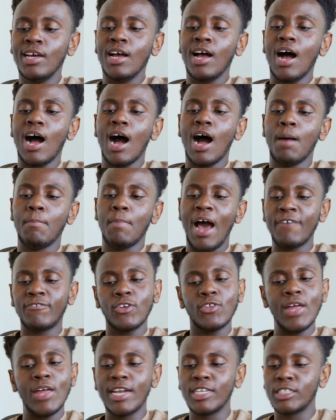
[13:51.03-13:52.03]
After
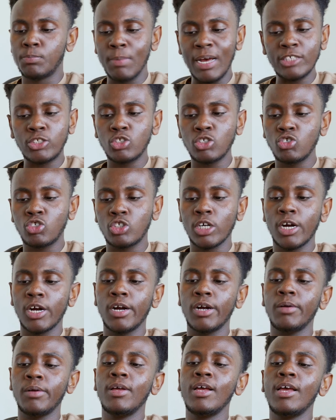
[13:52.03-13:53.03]
that is
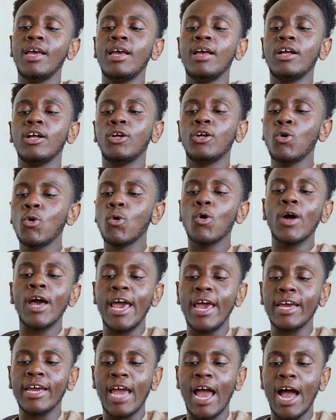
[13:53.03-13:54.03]
Messenger, Google
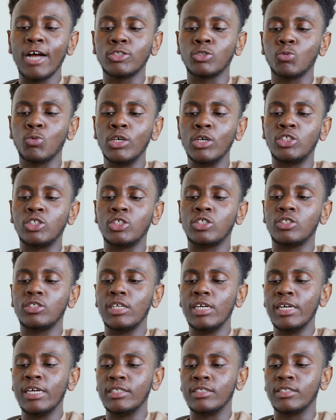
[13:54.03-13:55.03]
Hangouts, which
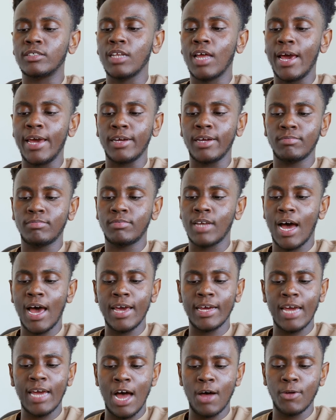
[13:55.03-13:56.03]
is like
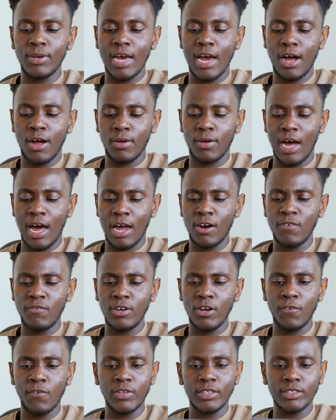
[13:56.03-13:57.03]
dying out now. I don't even know
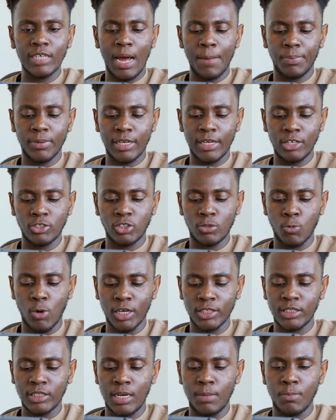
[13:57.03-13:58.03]
if this application
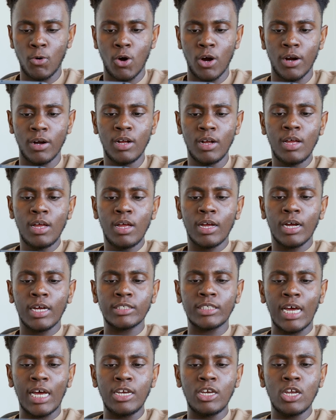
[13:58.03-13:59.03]
works anymore because
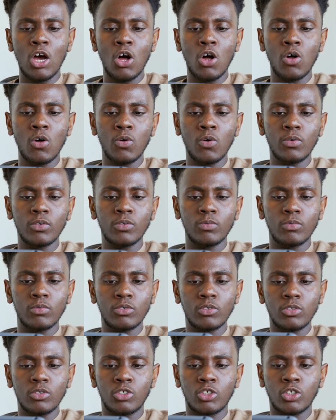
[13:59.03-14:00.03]
I know
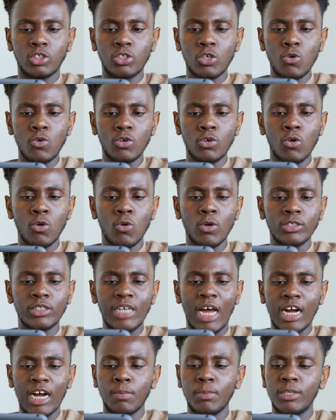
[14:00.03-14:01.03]
soon Google is
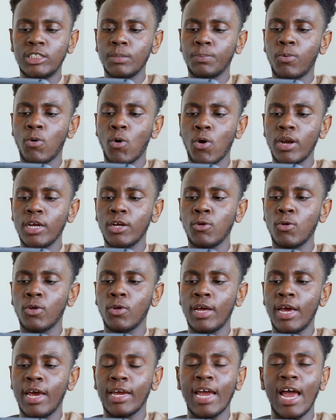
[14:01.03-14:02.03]
not going to be supporting Google
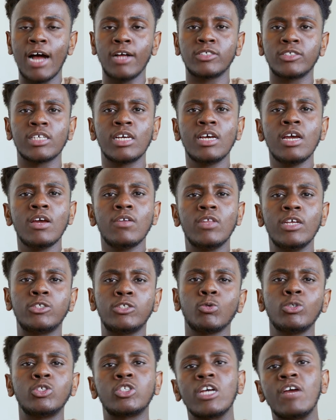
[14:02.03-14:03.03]
Hangouts. They
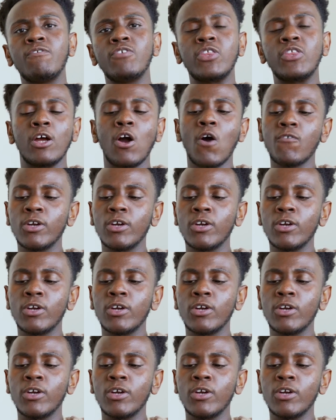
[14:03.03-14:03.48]
switched everything over